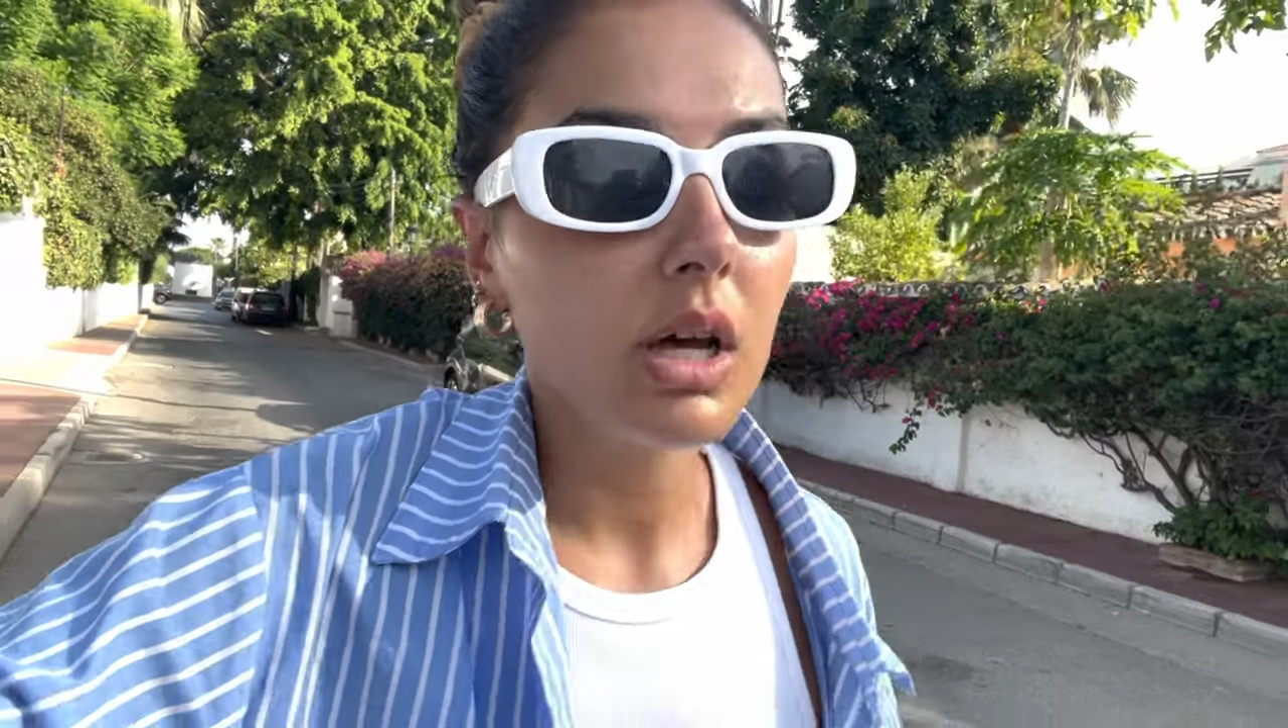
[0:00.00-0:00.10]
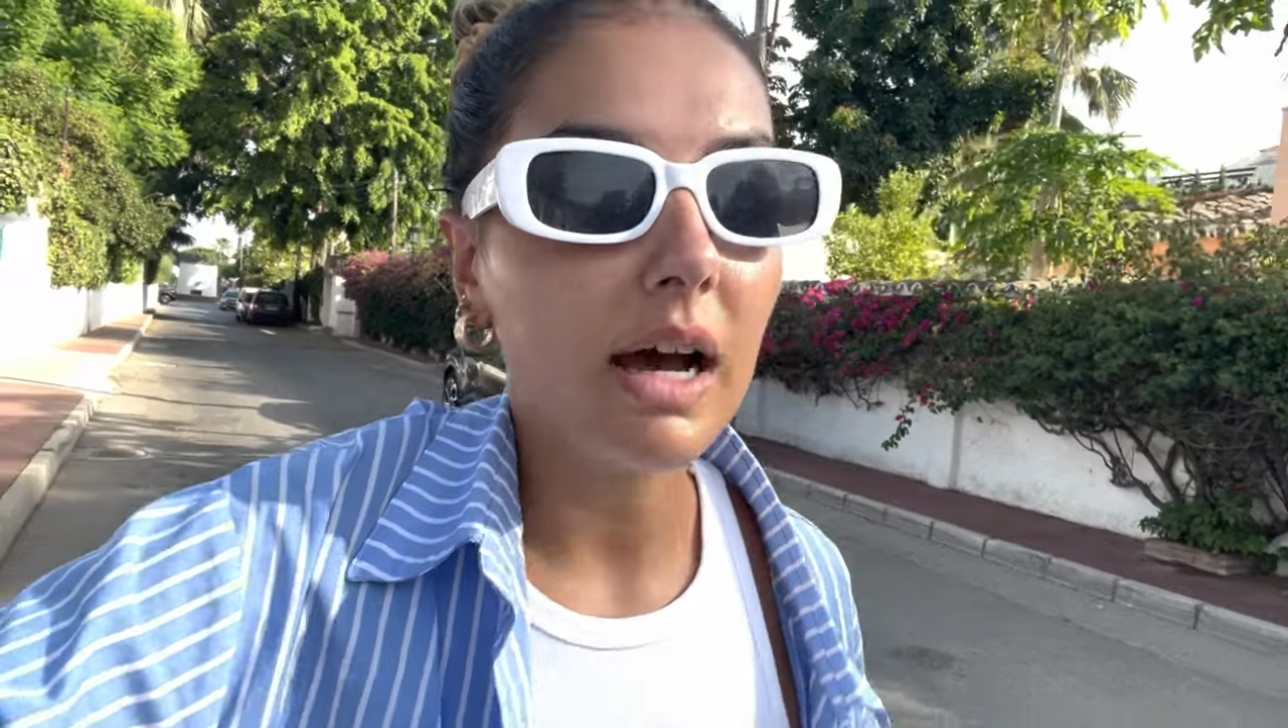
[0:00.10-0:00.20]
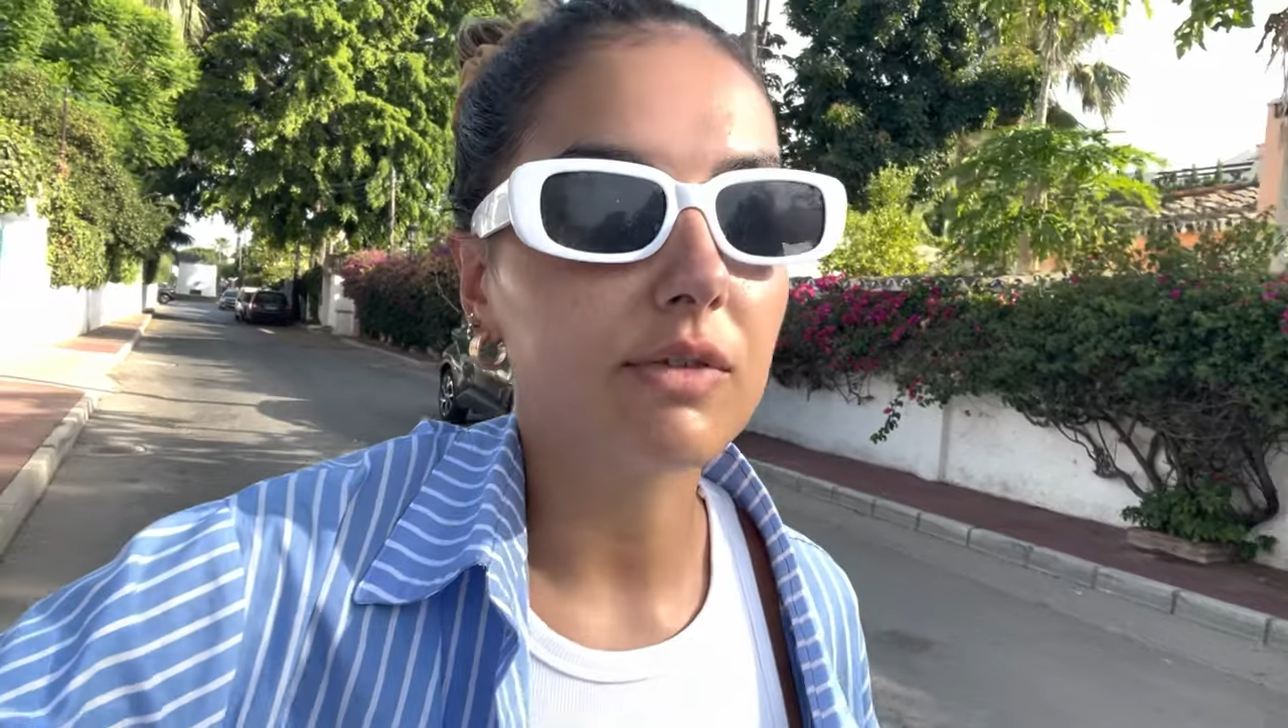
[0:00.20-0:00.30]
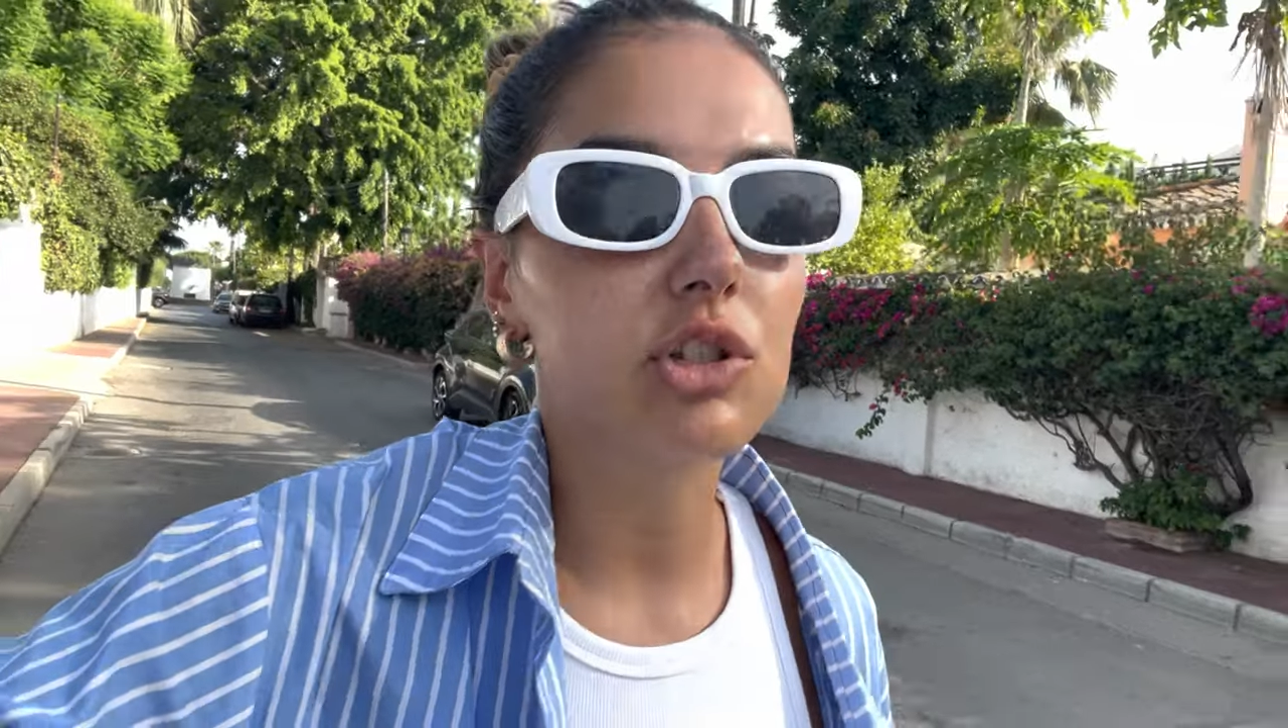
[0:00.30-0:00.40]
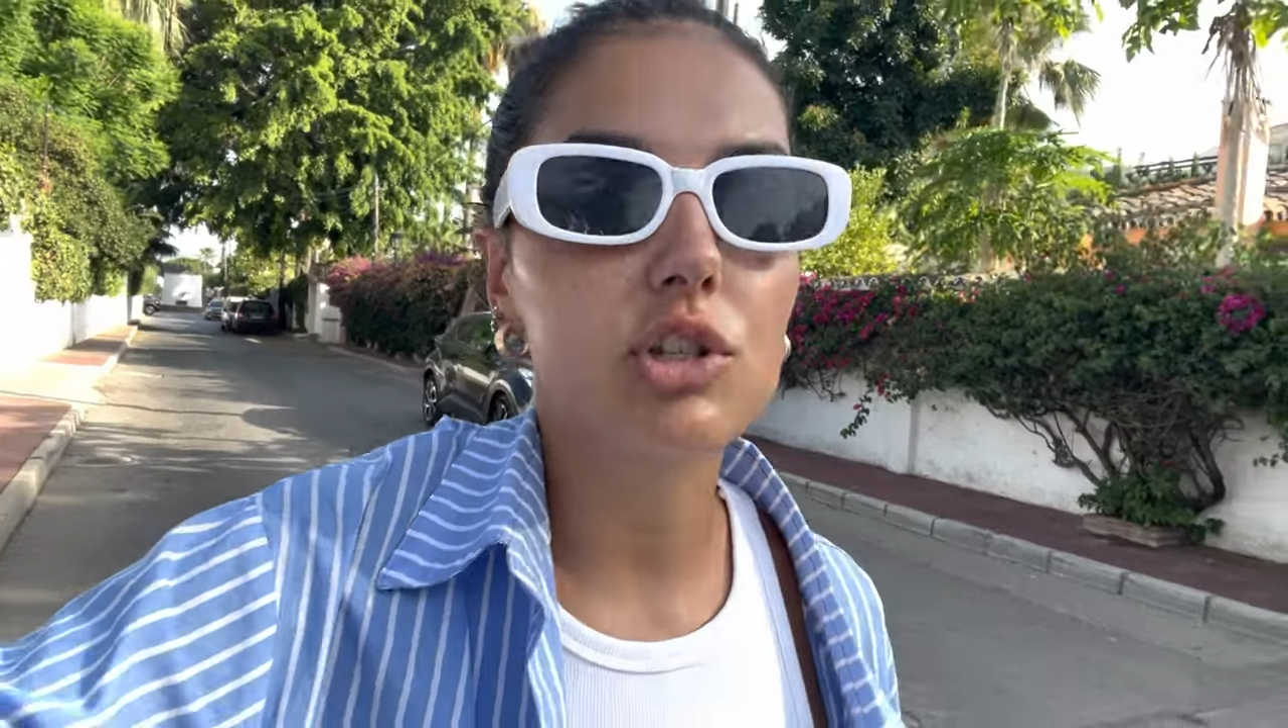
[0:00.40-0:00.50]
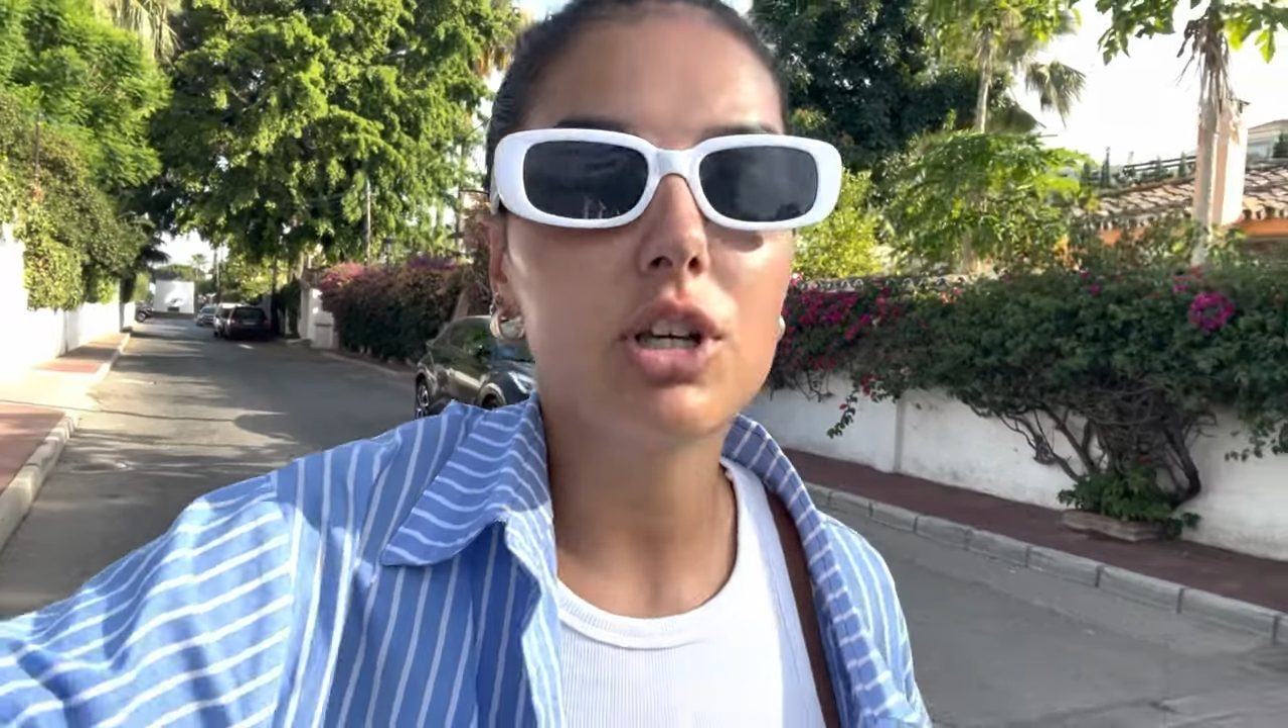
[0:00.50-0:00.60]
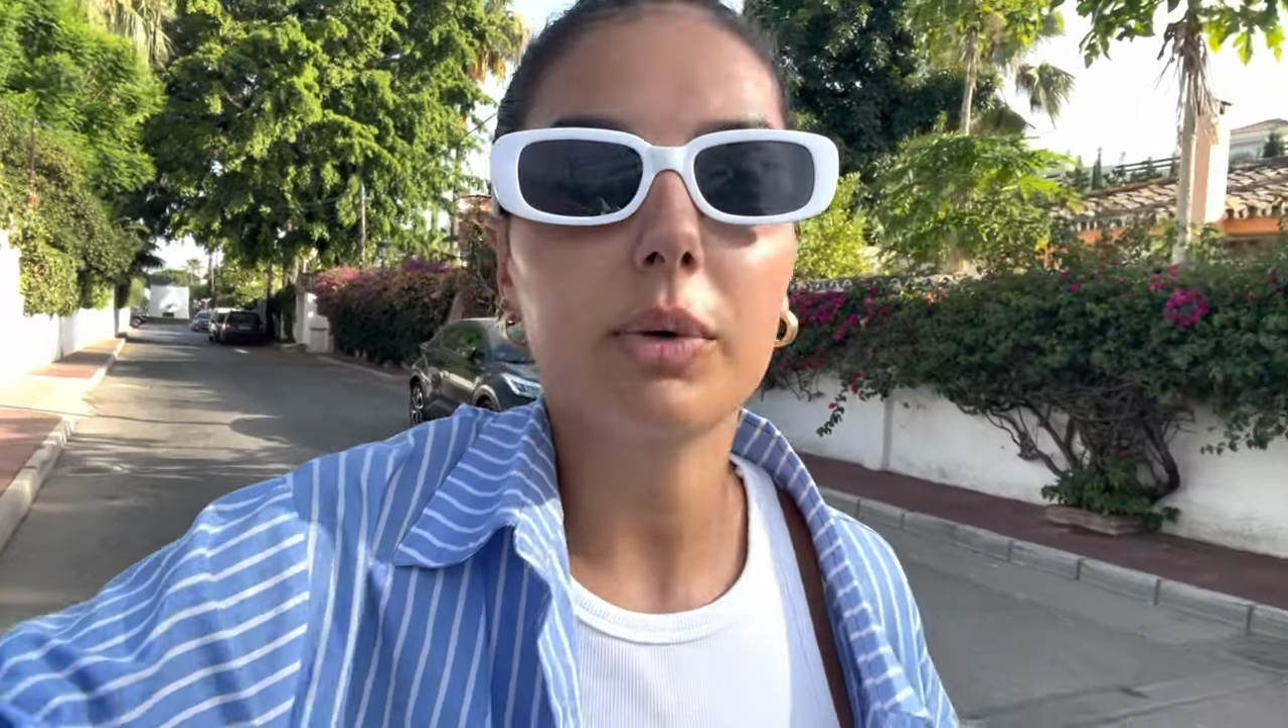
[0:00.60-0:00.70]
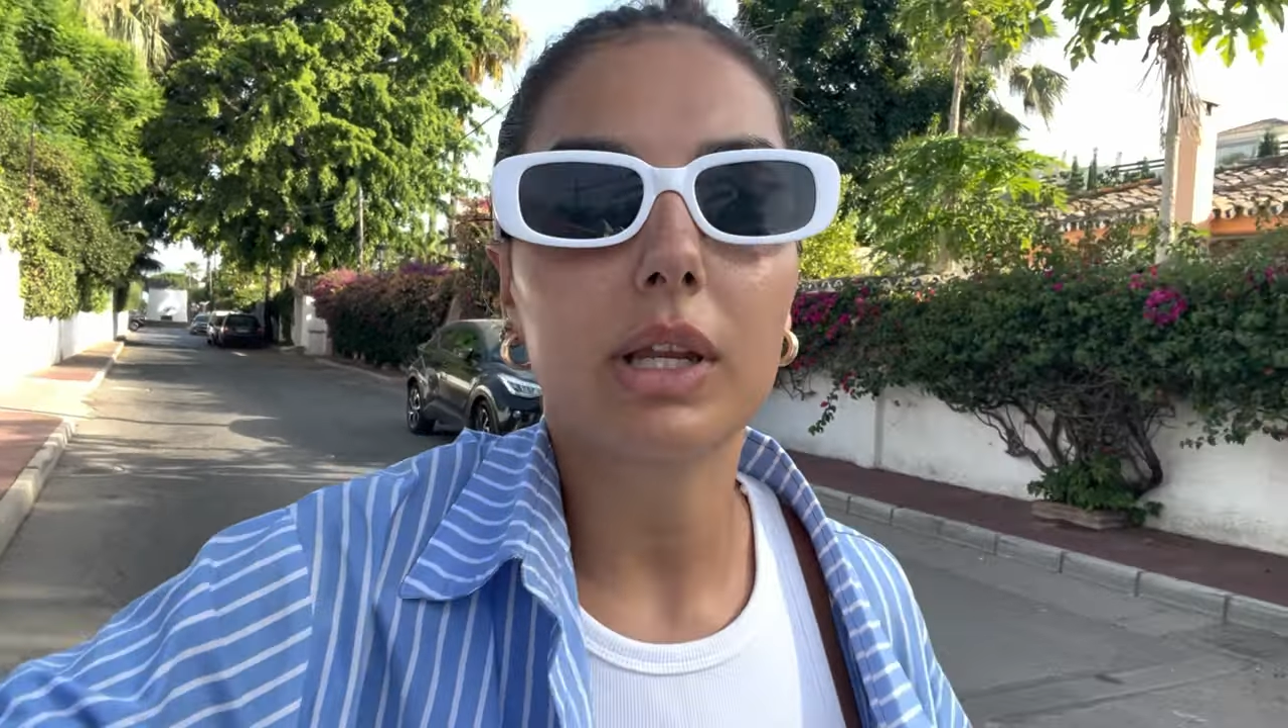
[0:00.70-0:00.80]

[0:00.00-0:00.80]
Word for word: after she shouted